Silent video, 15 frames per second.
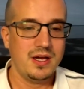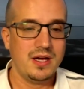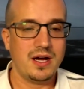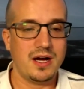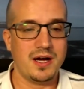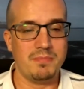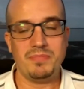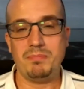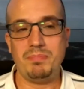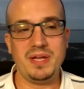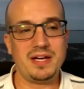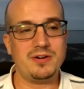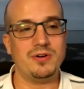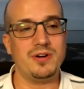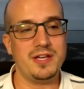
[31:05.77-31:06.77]

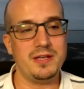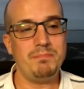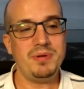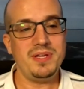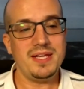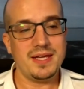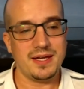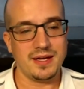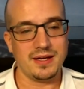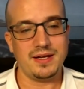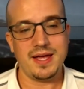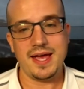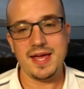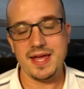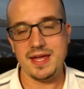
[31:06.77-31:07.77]
Bitcoin being
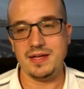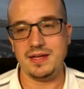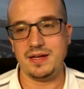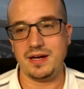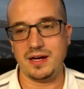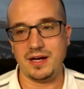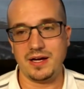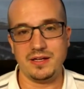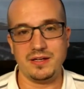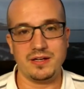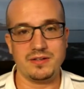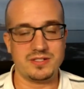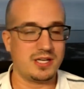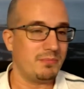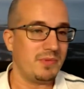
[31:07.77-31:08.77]
a
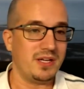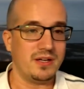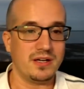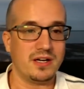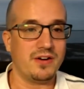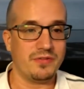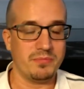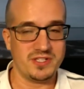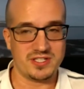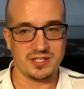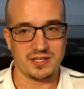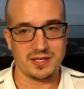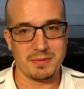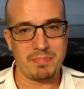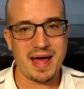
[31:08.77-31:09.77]
something that governments are
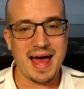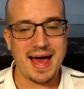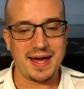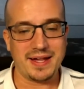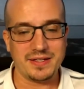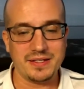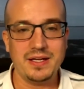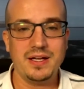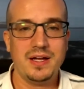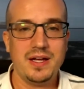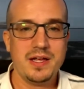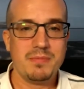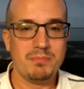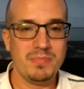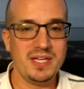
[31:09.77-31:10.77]
going to ban
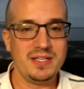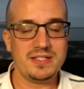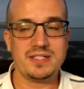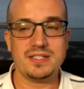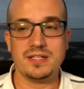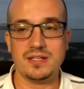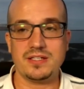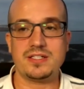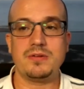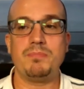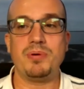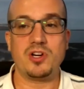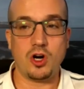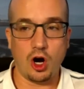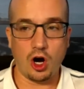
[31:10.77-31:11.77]
means that
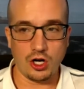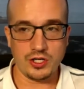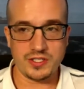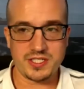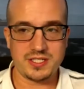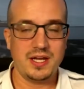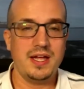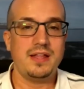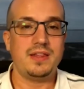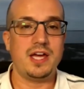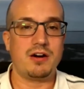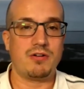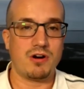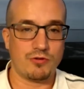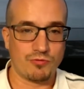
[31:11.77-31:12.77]
because
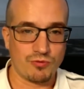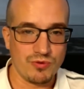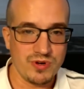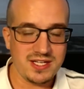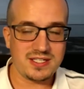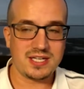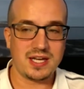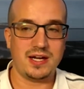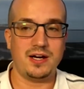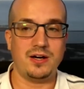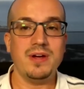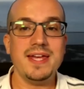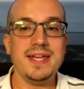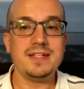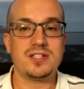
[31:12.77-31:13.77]
there are retail
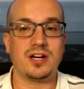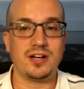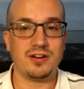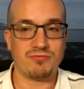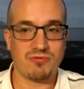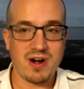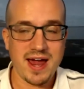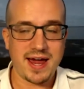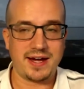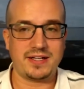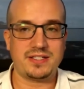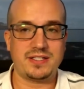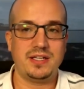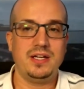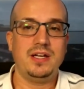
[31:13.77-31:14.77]

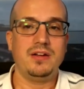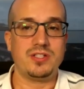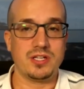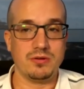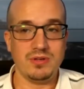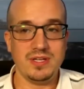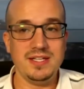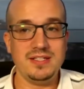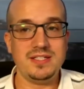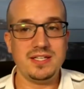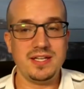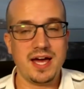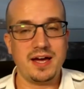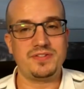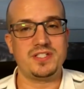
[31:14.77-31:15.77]
indirect, so
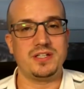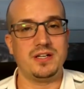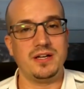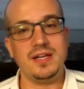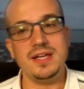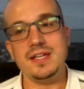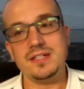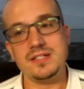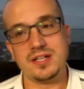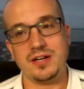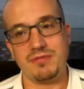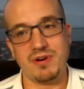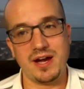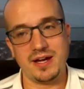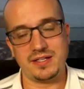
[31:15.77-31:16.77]
ETFs are
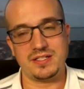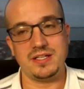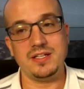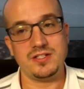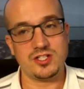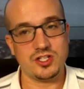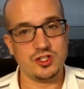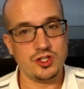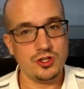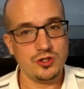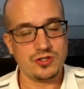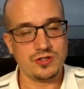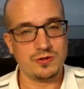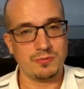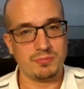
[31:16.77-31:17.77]
indirect
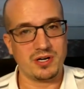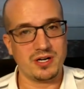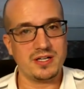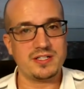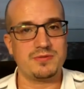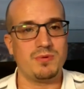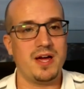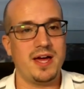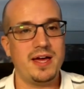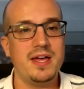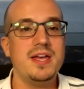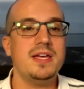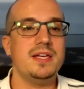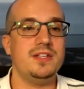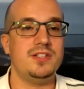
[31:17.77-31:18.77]
institutional products where
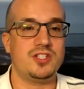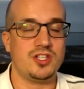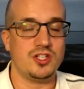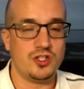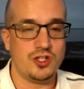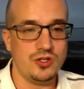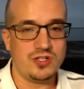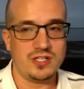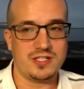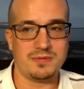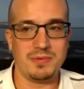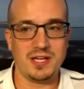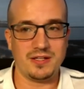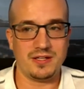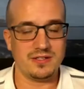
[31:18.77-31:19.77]
institutions
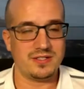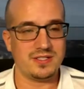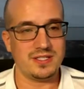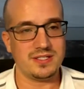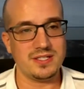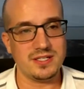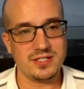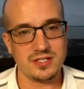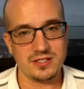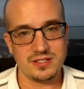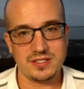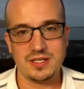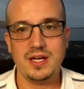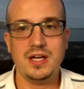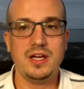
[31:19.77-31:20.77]
make those
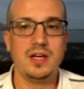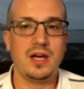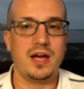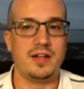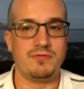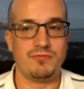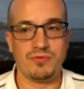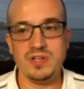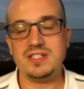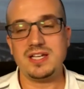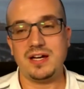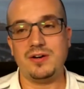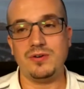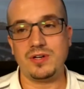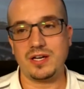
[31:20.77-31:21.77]
decisions, and
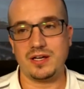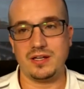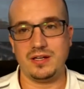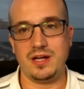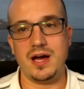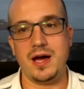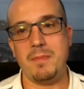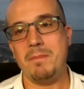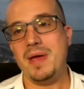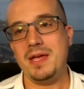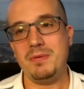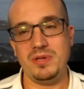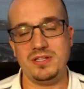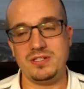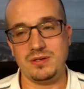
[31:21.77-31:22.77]
retail can
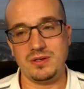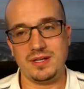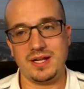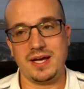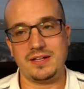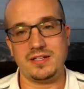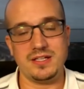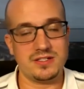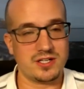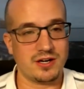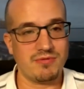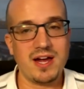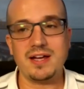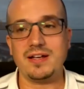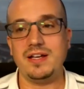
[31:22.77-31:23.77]
maybe doing that
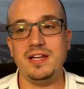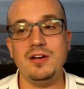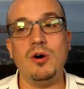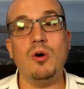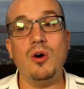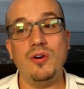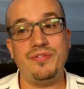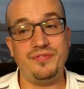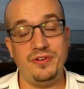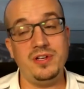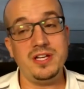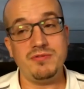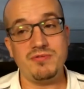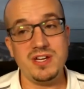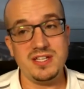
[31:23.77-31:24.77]
indirectly or
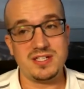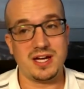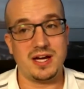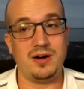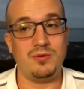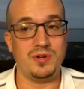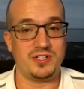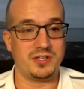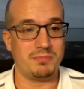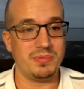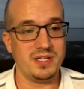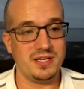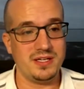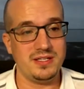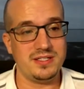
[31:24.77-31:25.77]
fully retail, which a
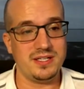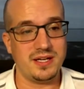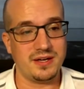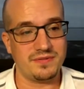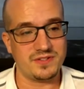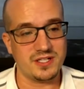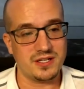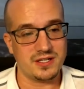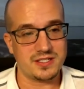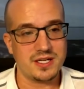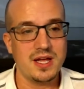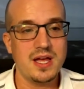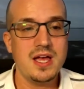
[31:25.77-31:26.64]
ETF does.